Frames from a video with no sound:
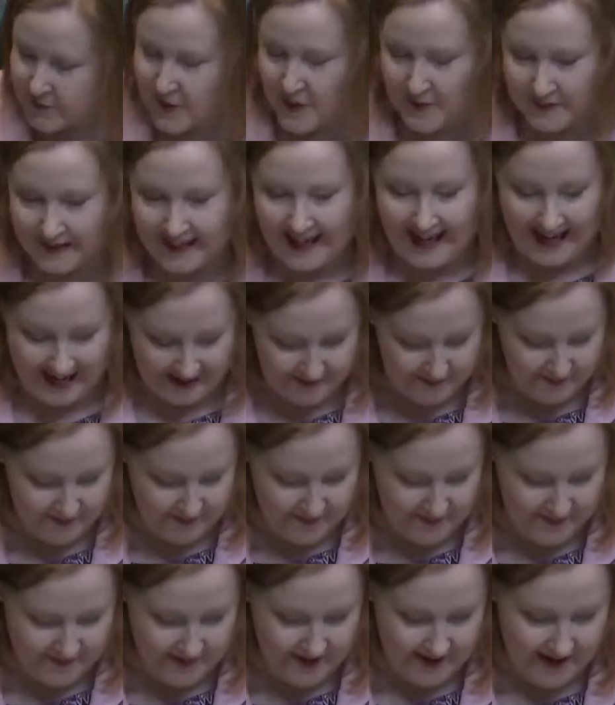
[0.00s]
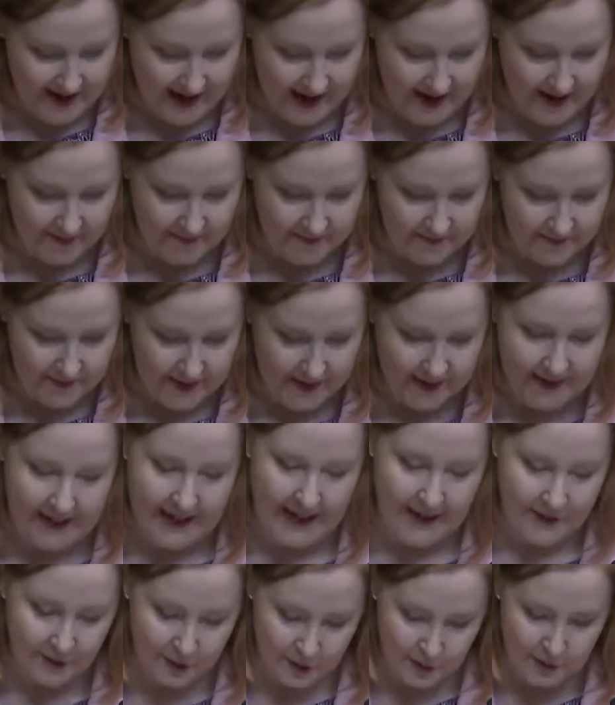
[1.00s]
I probably had
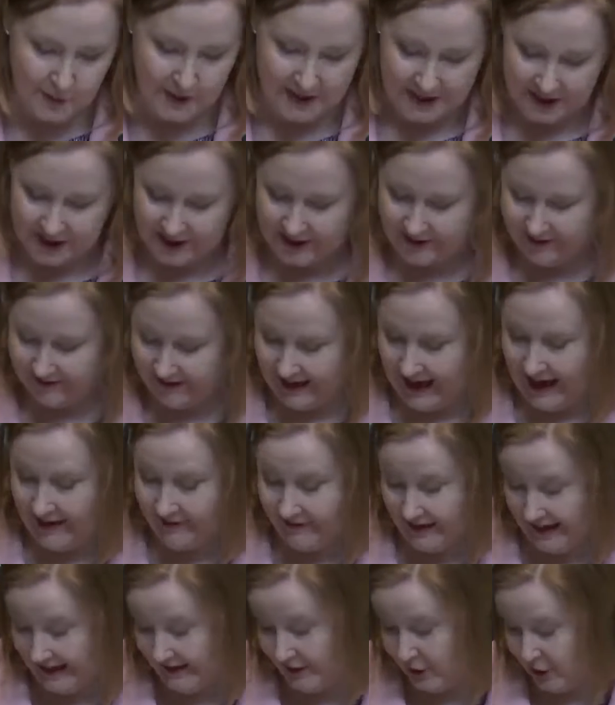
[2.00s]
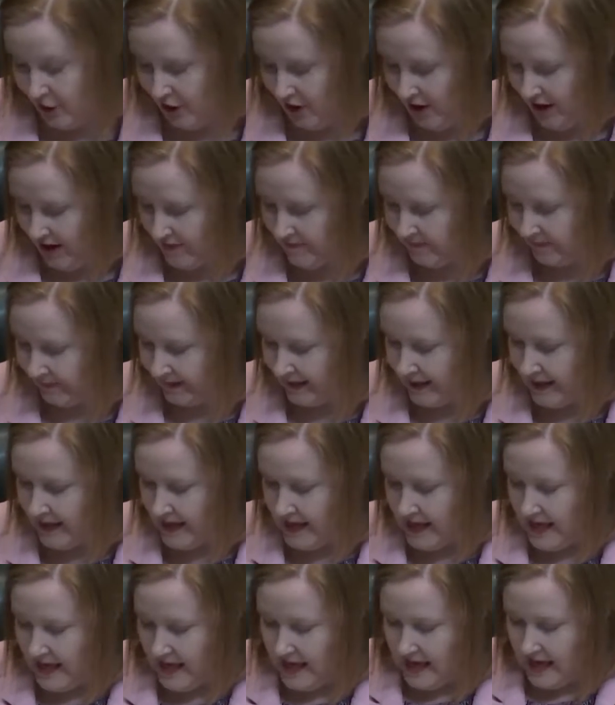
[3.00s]
perinatal depression at that time.
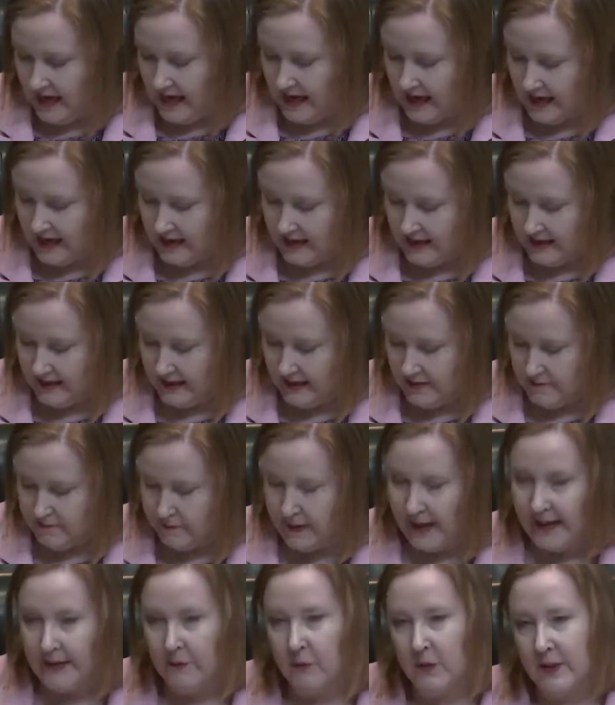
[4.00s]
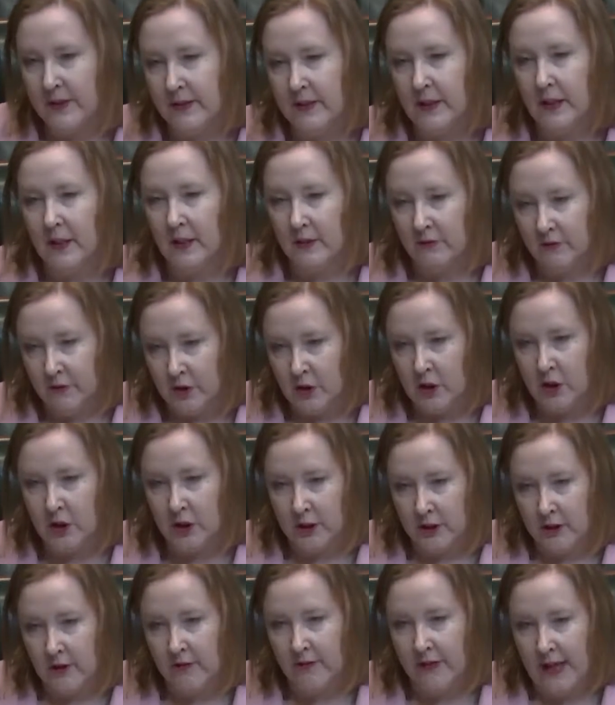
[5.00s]
But it was the
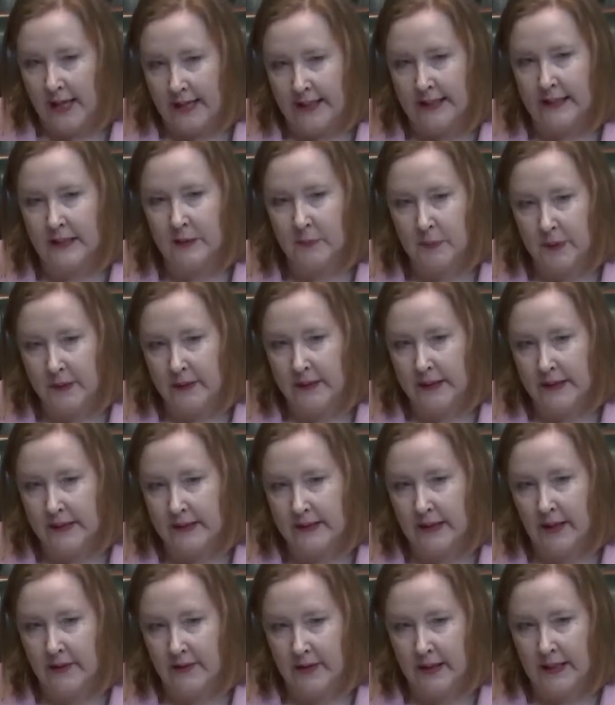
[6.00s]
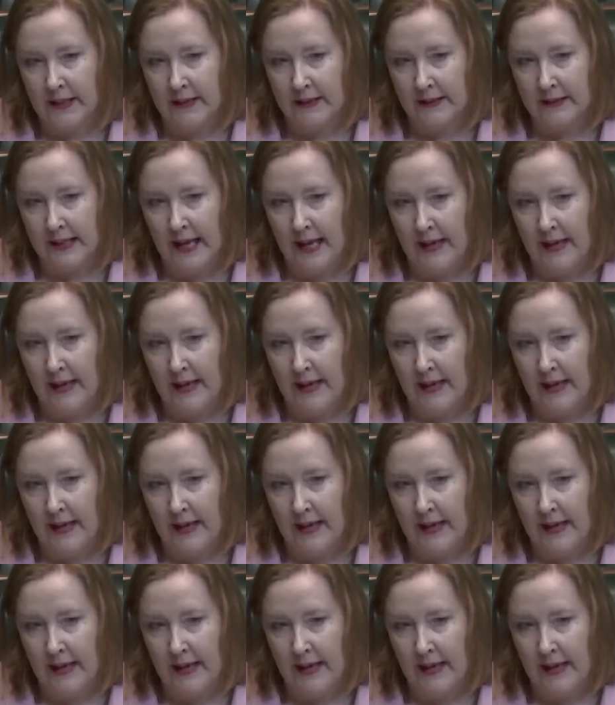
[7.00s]
confusion of that experience, I think,